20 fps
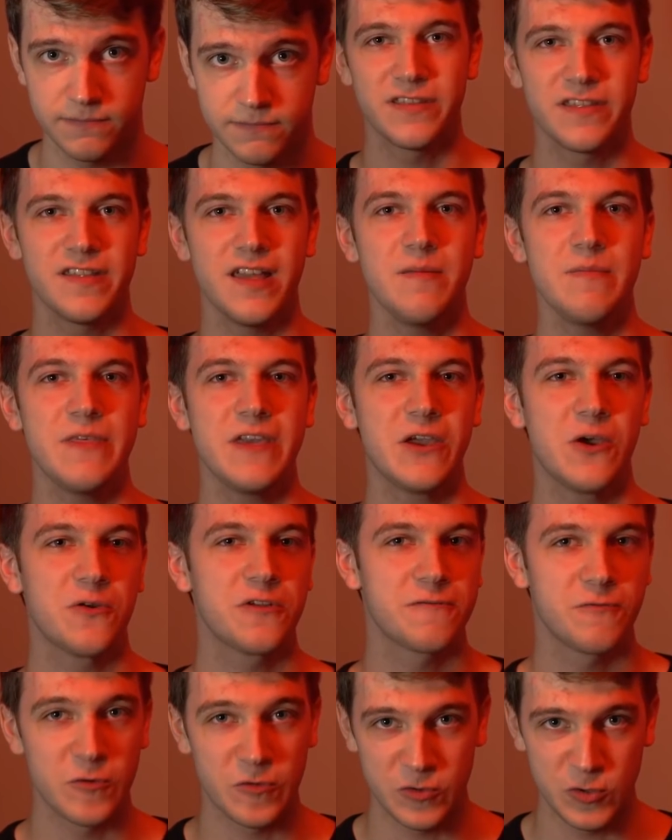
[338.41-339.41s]
The same thing
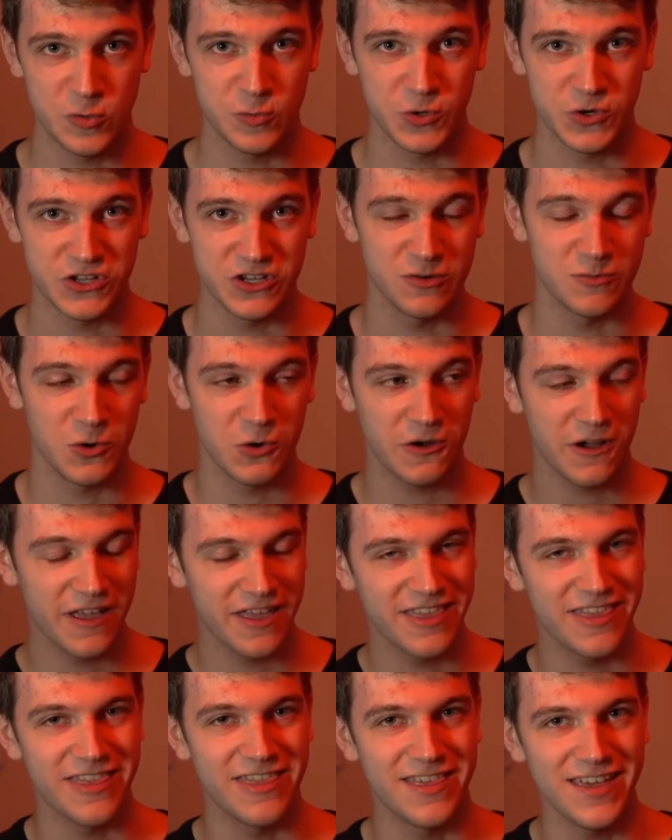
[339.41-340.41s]
goes for zoomer humor.
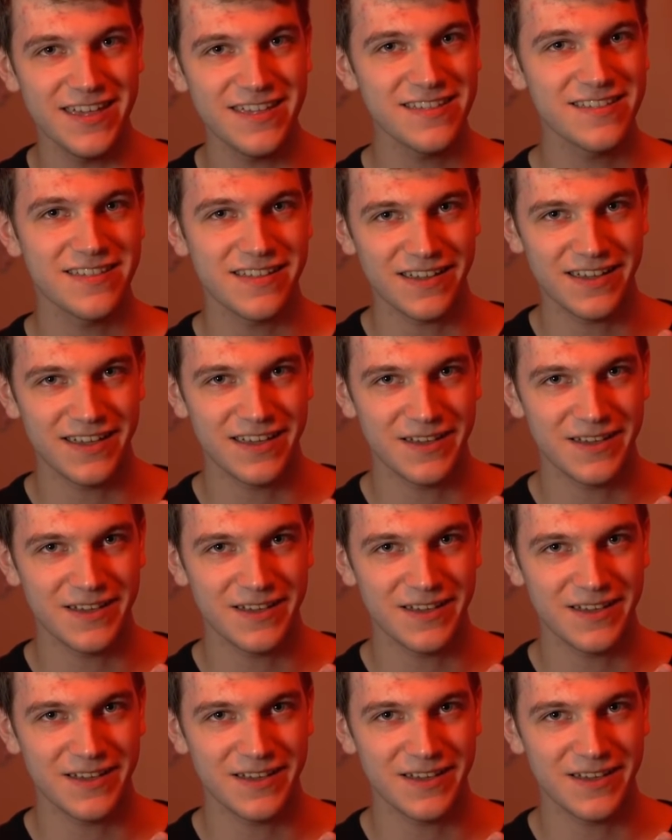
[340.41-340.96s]
This